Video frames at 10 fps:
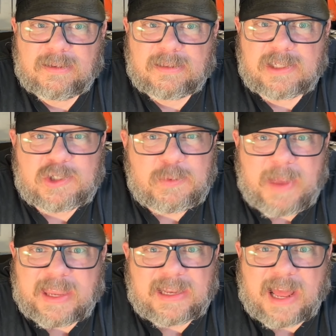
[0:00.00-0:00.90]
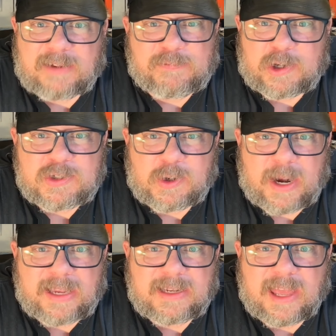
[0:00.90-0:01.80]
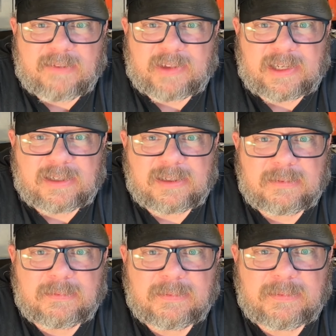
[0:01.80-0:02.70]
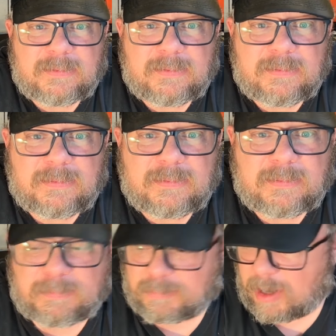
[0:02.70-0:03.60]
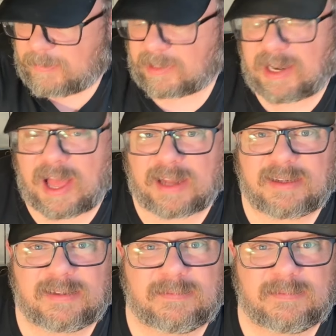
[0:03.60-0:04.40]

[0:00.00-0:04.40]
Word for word: Did you make it out of first grade, Kevin? Probably not.